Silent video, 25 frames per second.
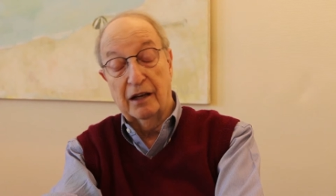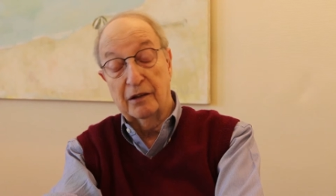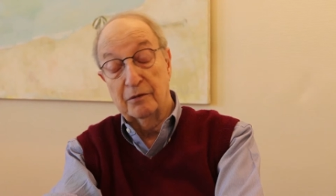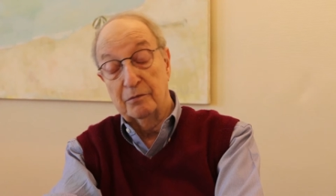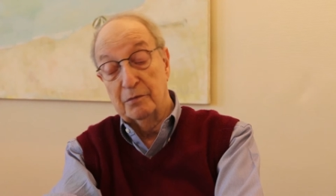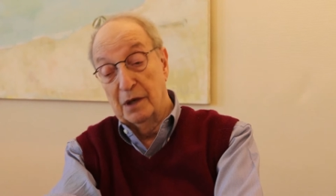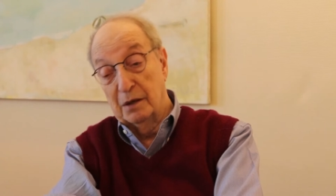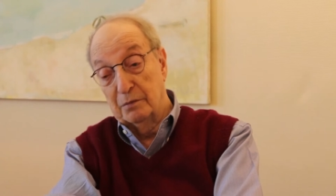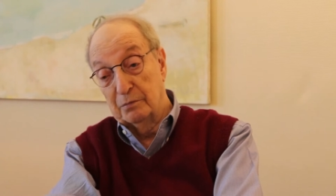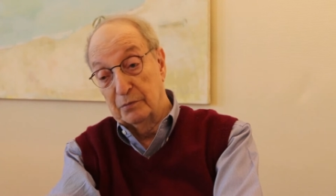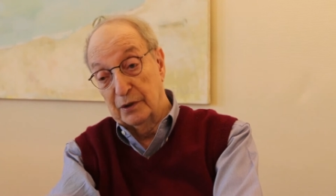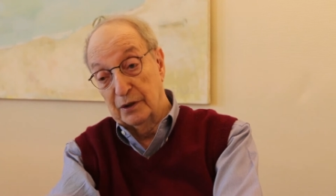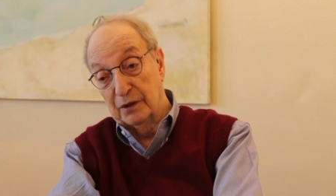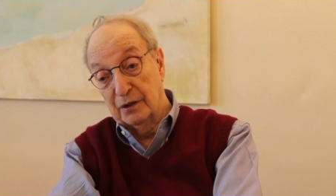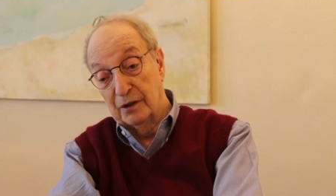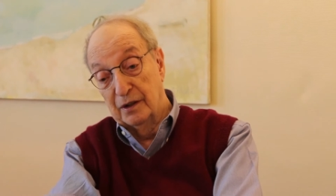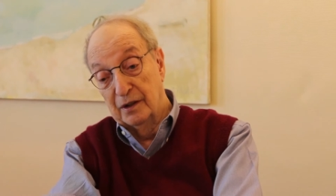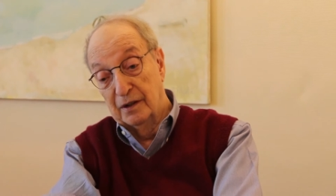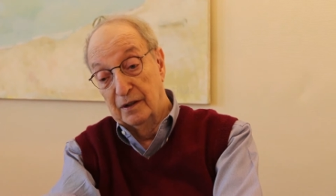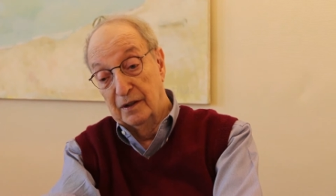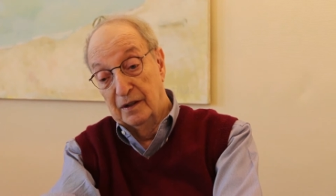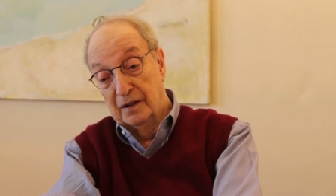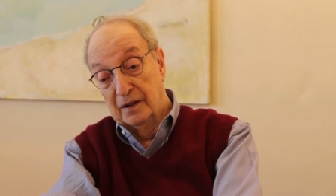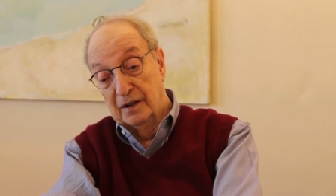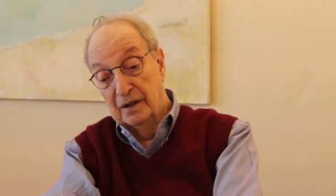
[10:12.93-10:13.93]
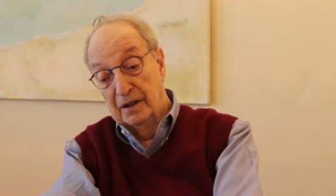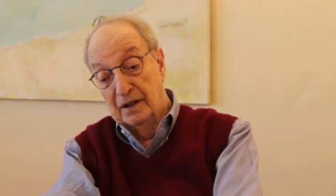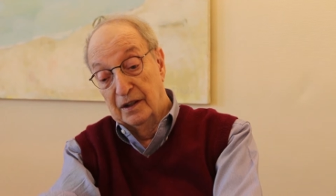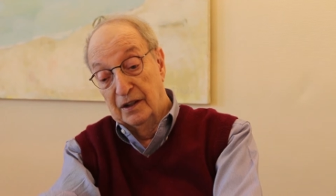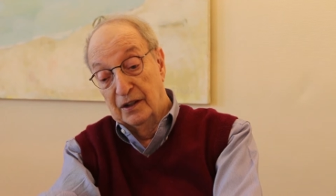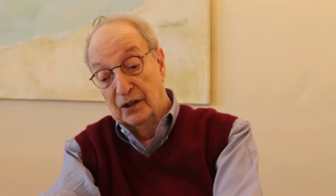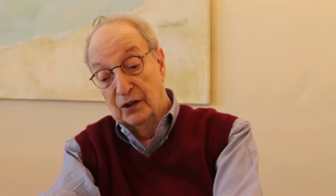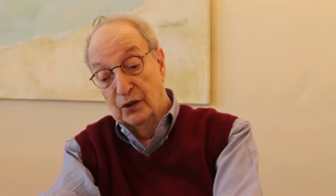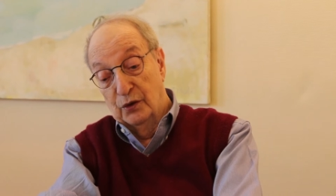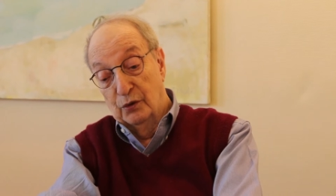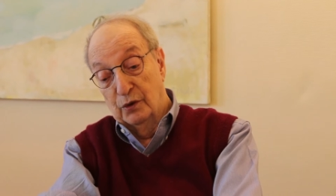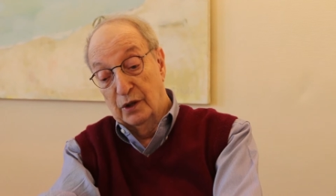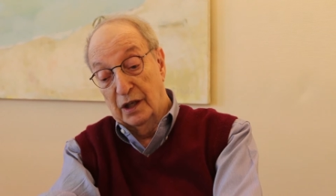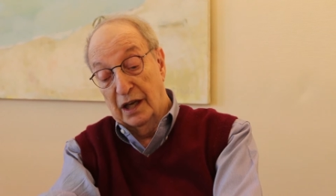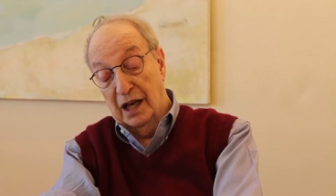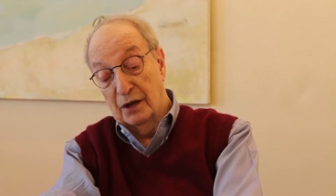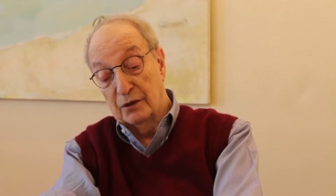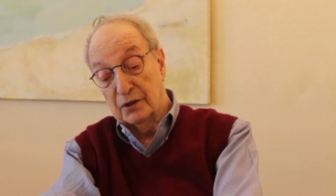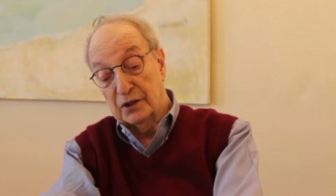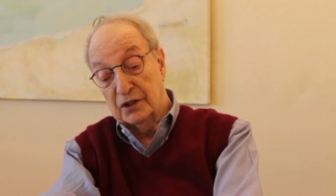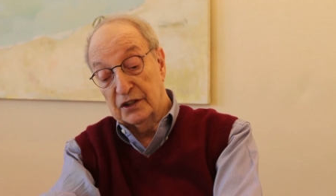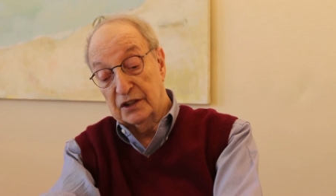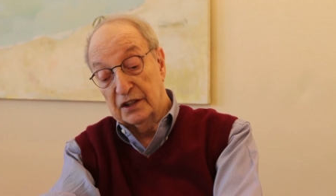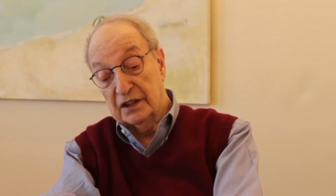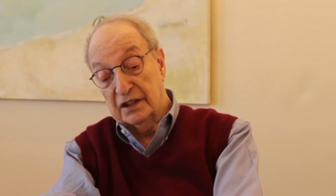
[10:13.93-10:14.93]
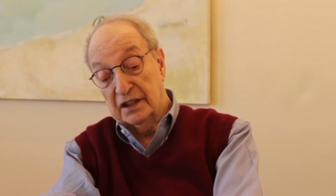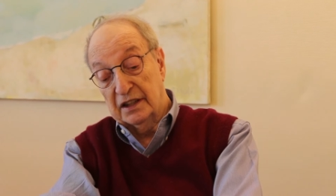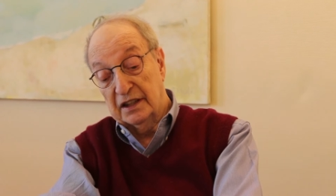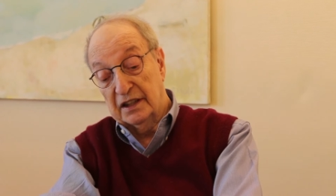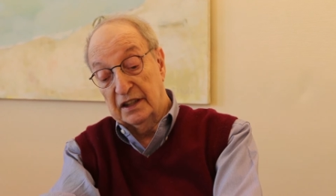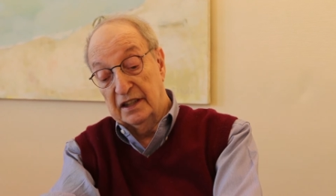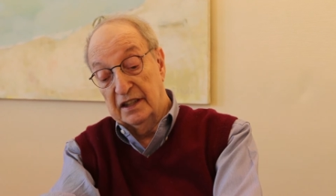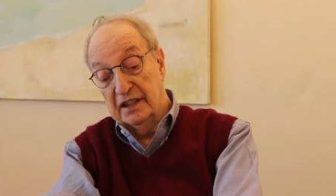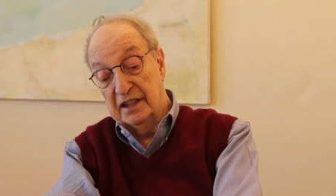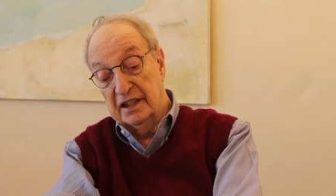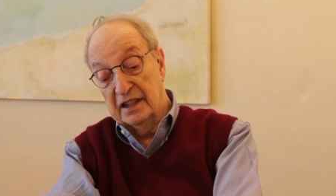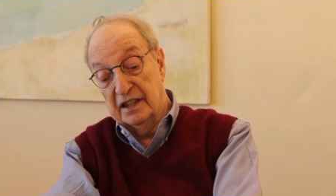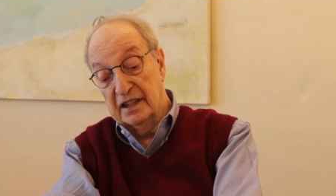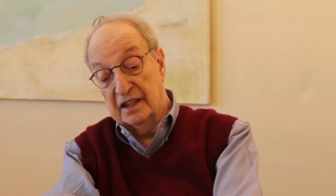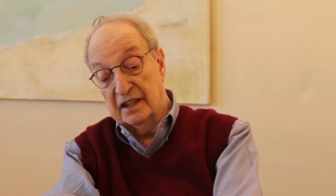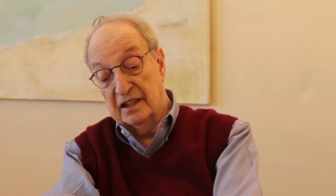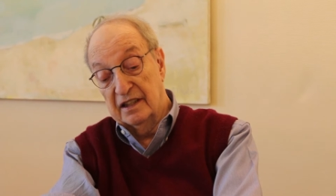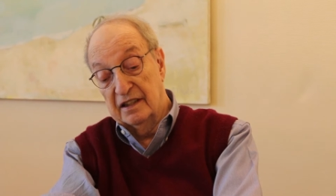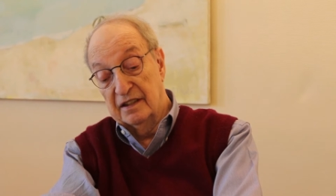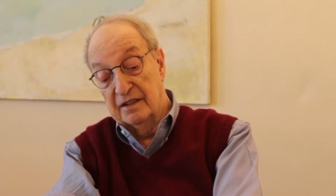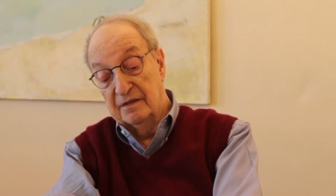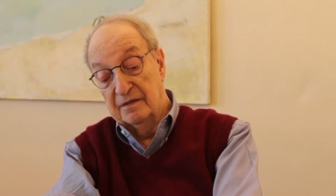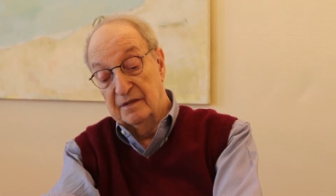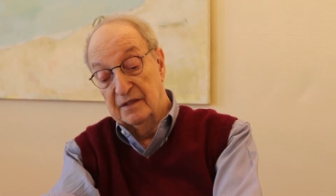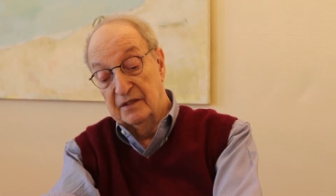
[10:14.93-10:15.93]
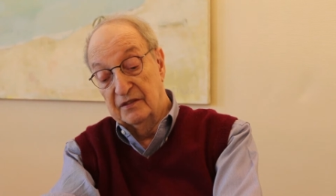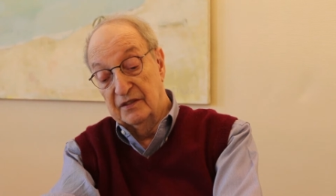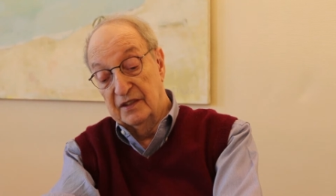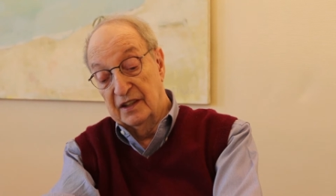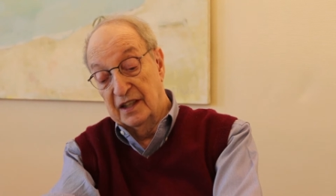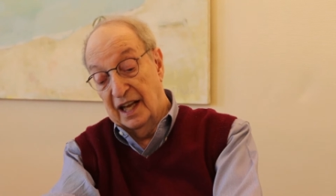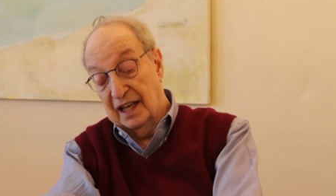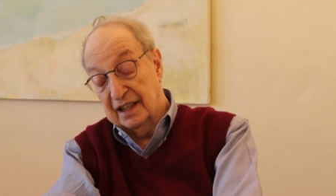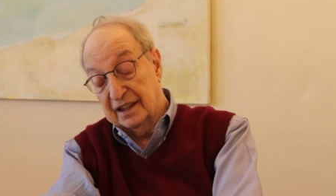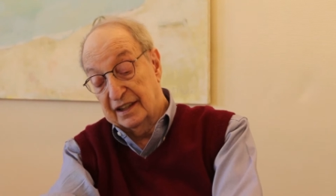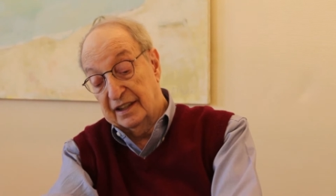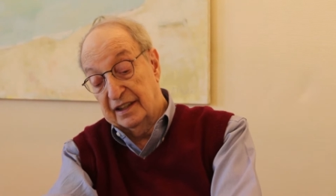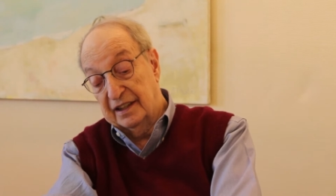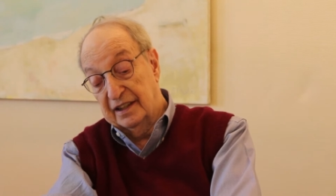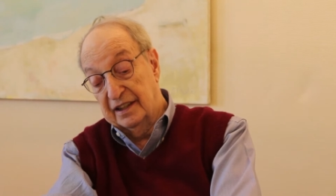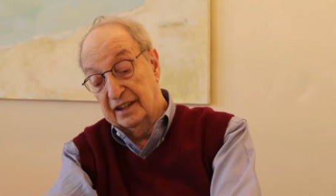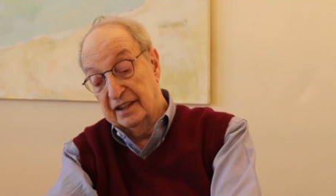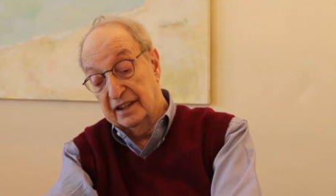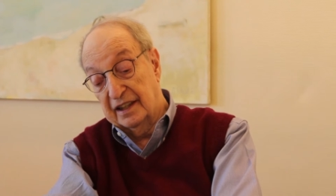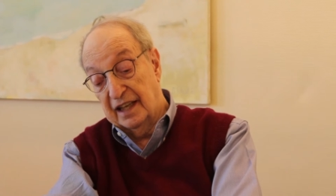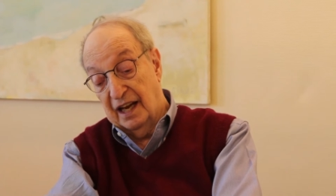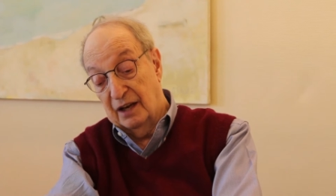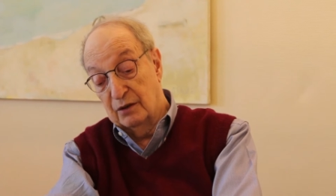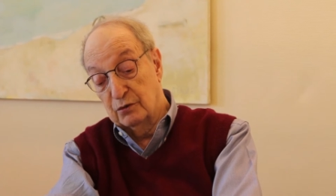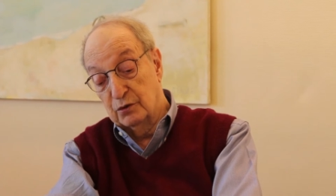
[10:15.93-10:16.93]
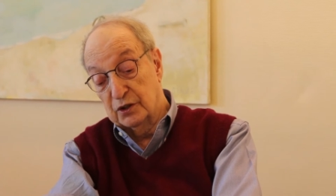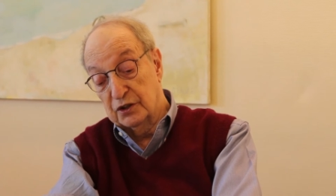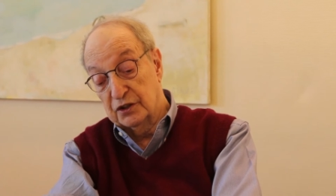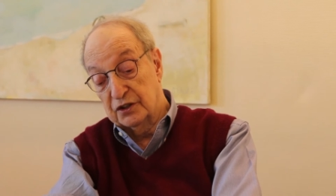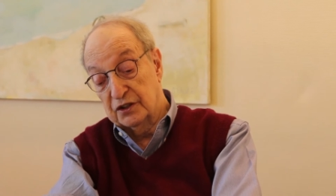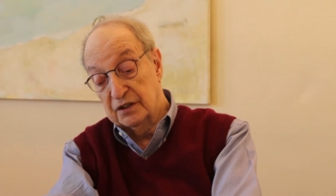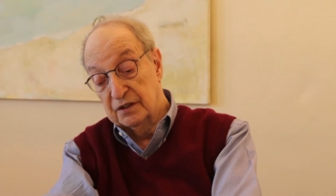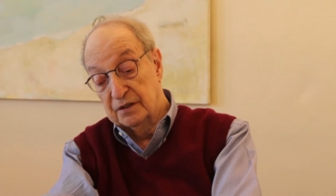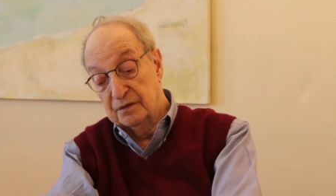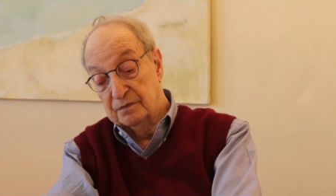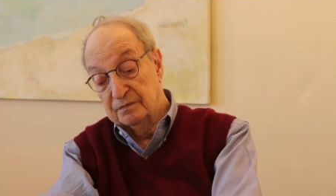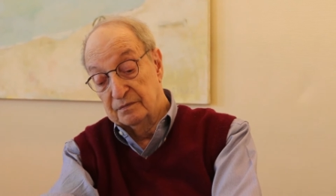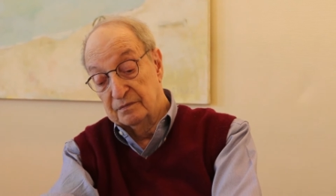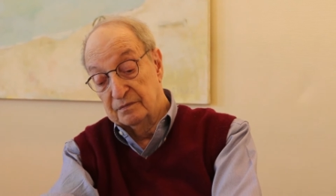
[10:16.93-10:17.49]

I remember when I was a kid, not a kid, I was